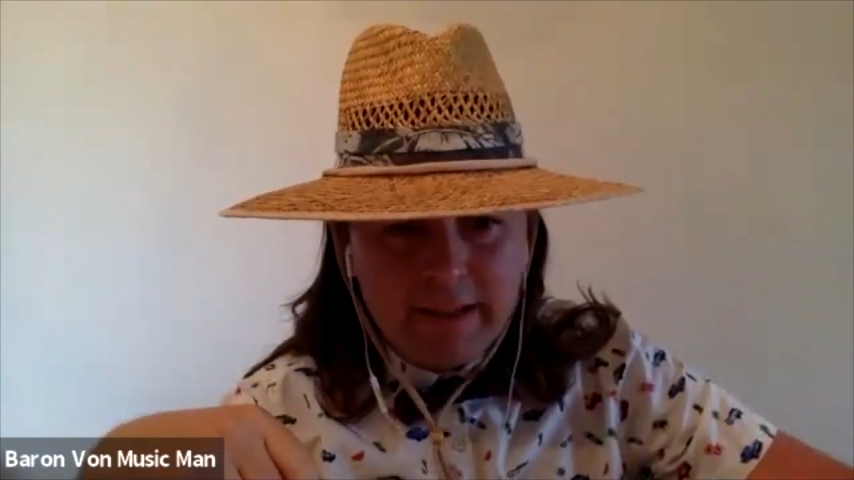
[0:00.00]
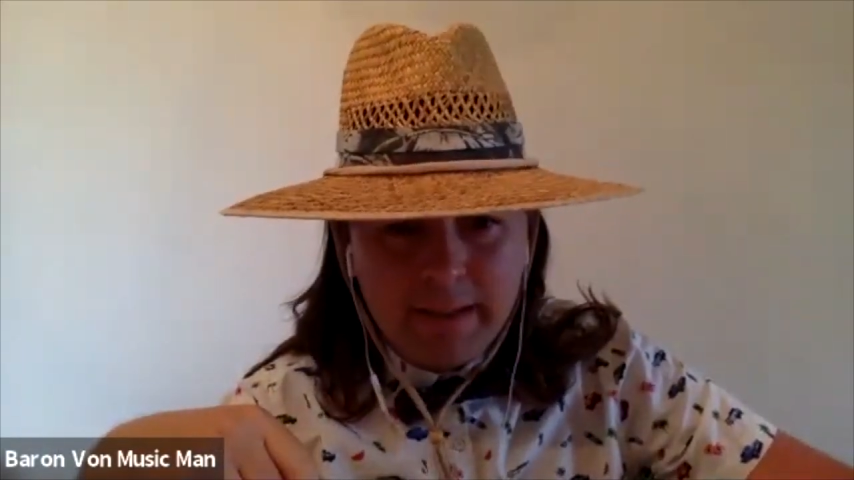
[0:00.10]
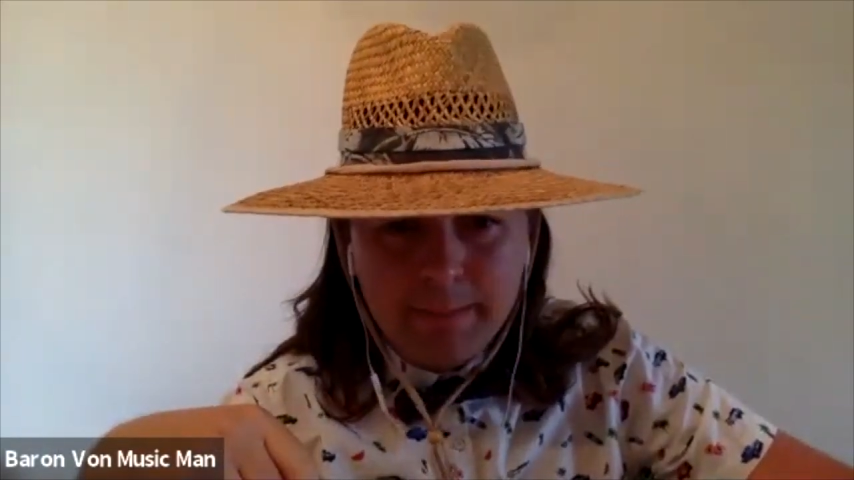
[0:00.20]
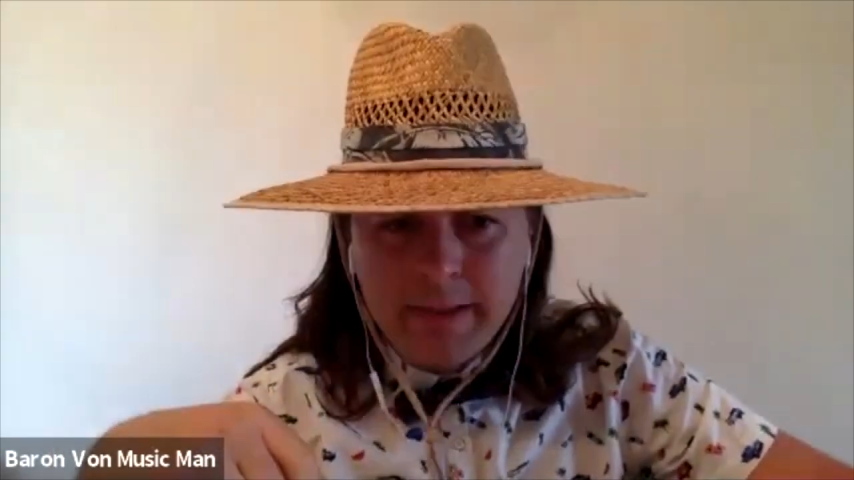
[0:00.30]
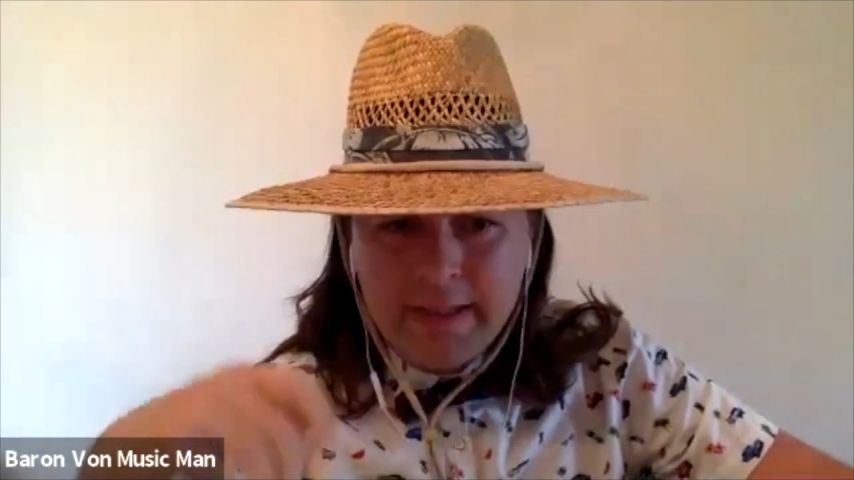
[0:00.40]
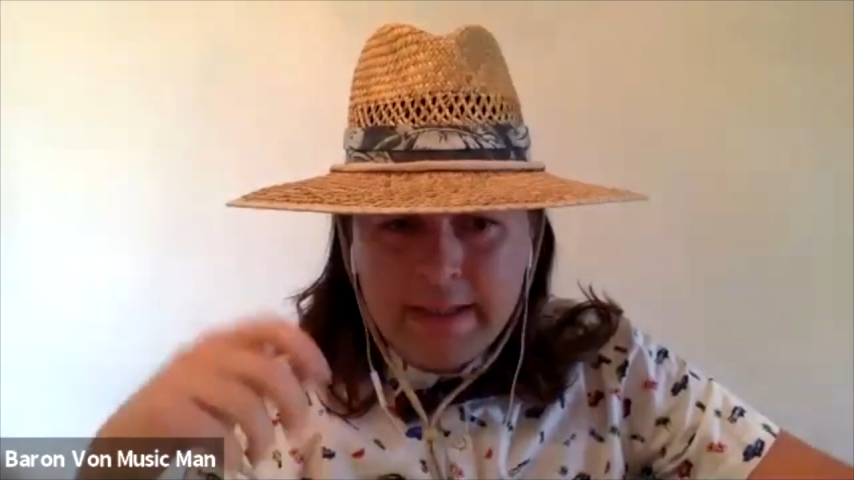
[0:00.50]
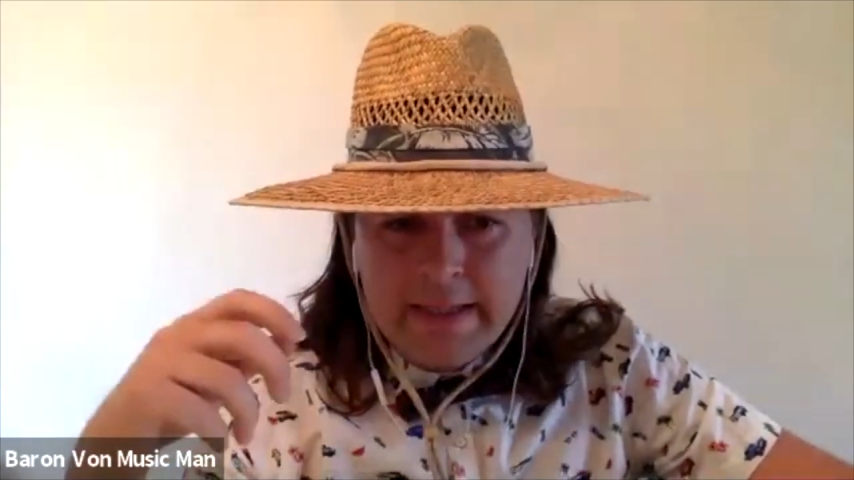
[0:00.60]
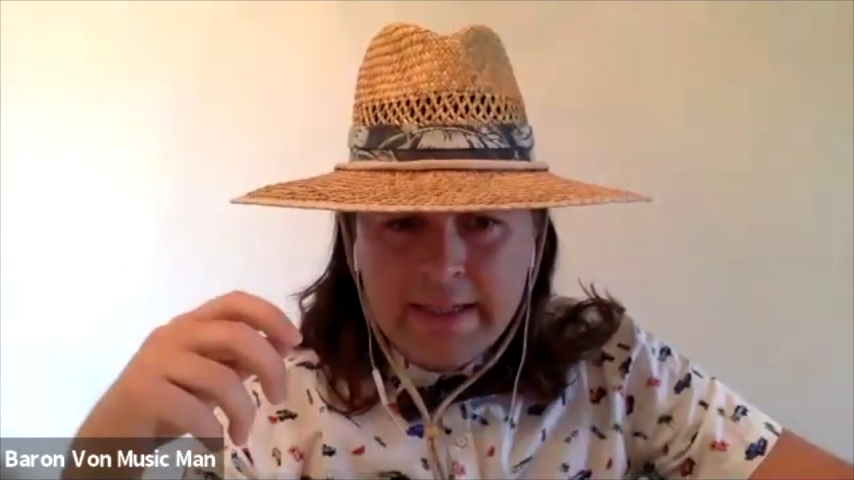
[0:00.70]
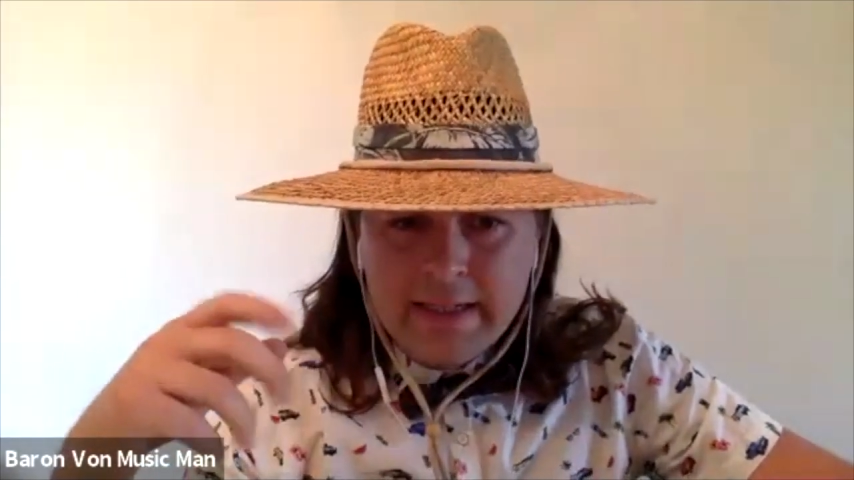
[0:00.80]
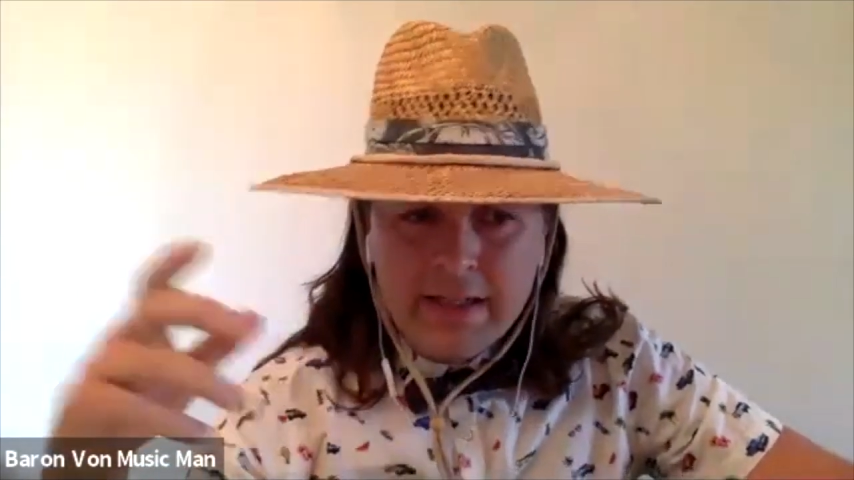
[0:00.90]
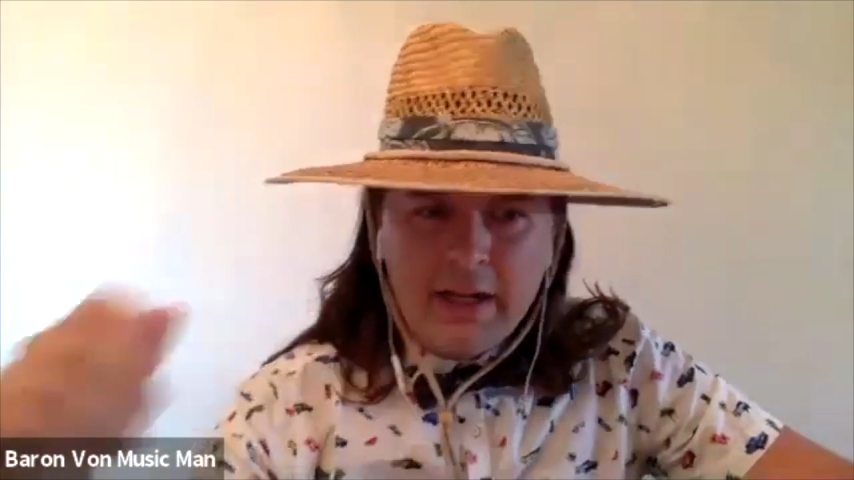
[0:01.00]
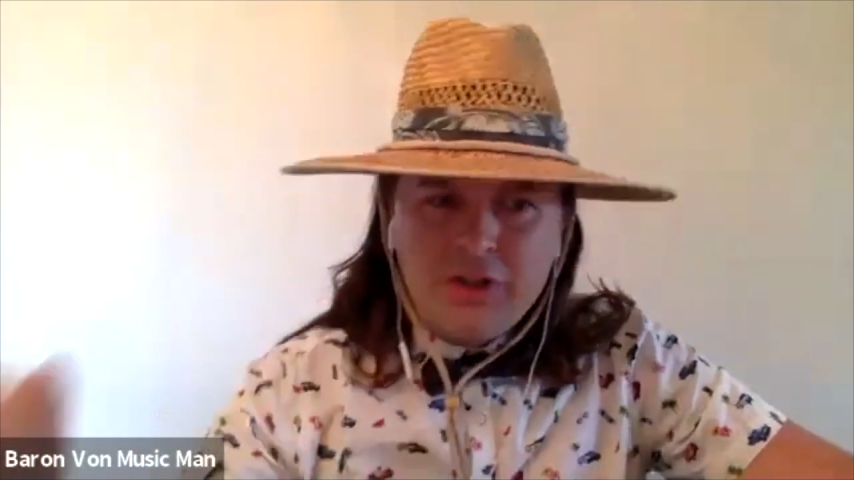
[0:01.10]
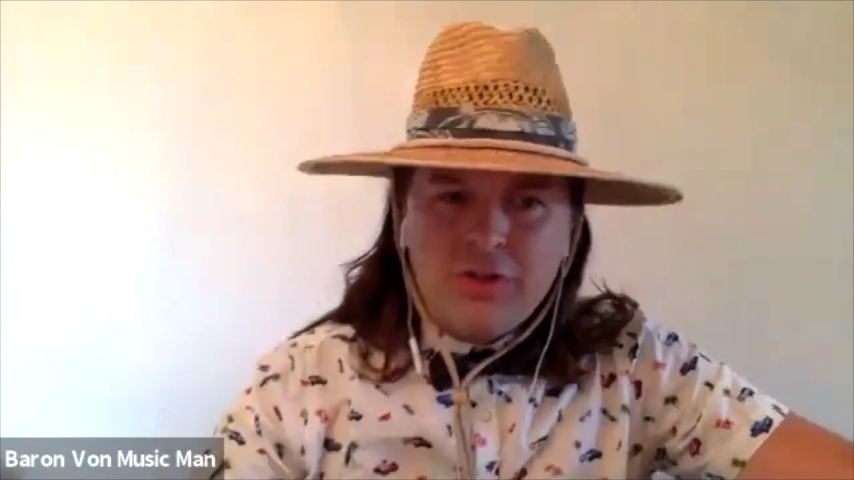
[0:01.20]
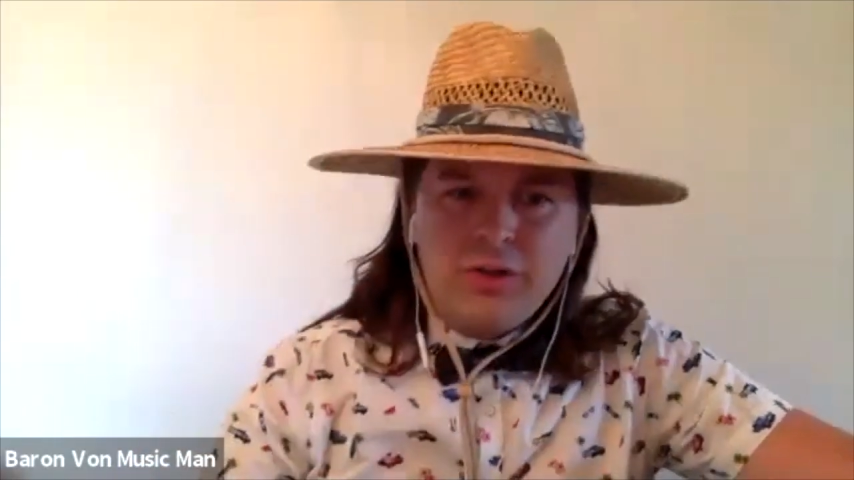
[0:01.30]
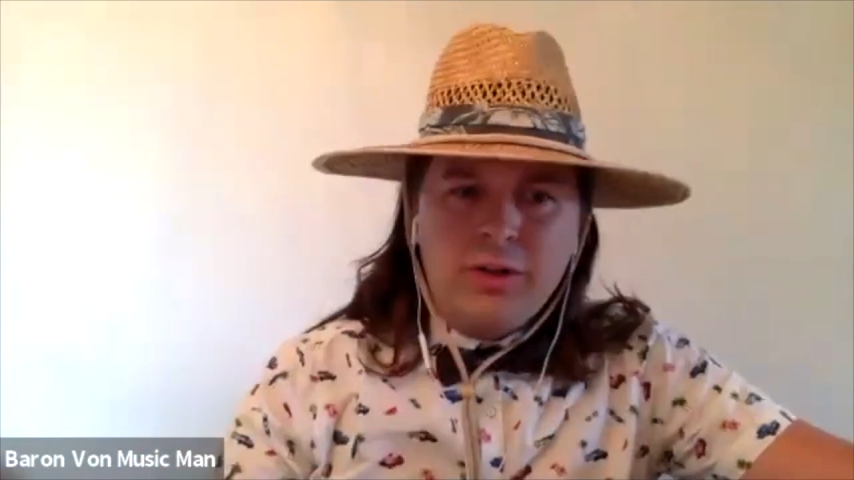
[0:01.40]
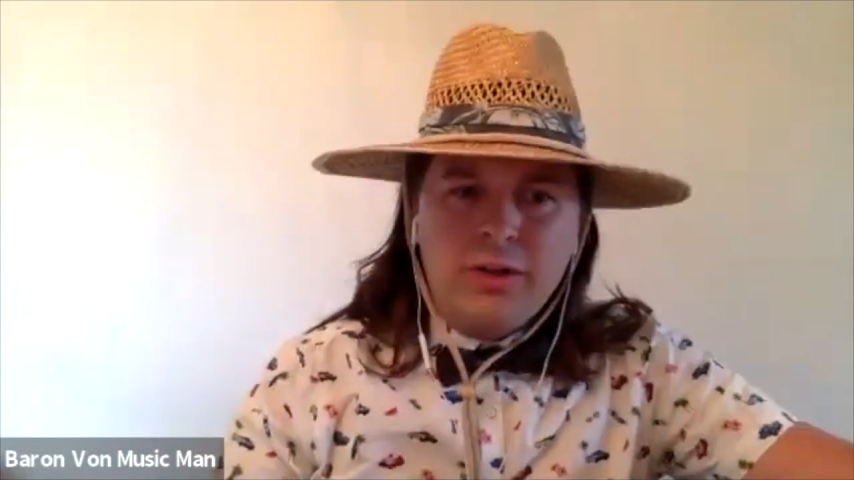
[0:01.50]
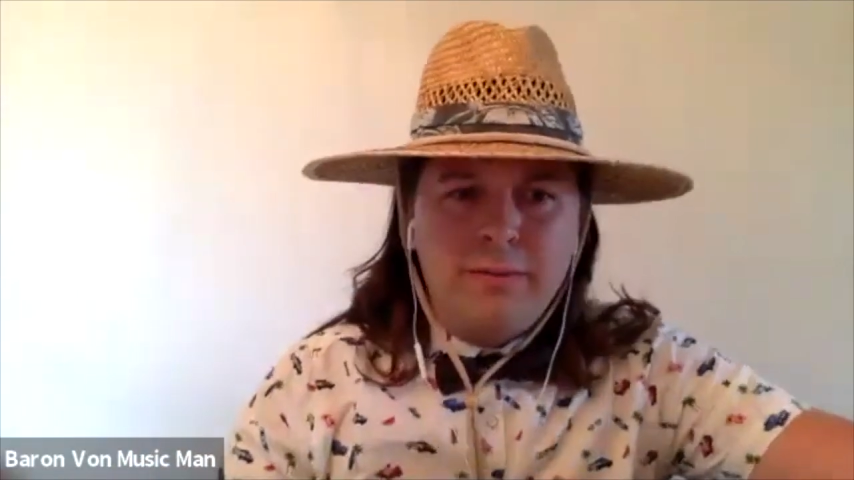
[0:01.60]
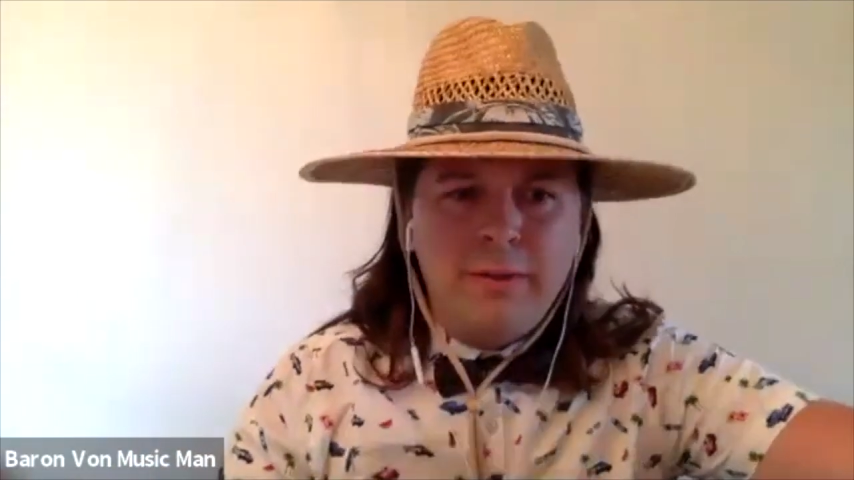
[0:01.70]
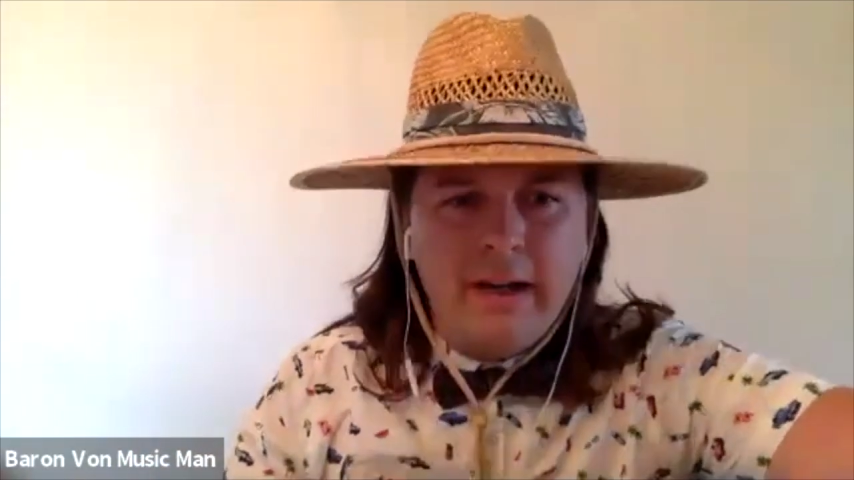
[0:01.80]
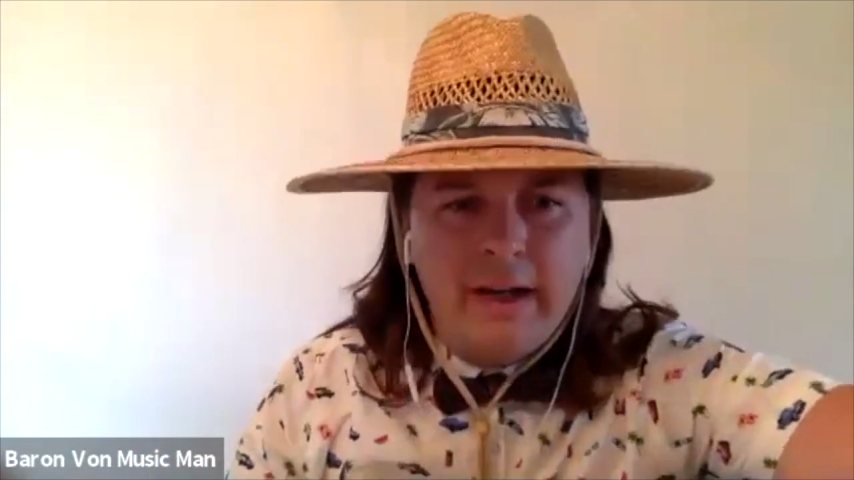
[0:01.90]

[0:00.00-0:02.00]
I'm not sure if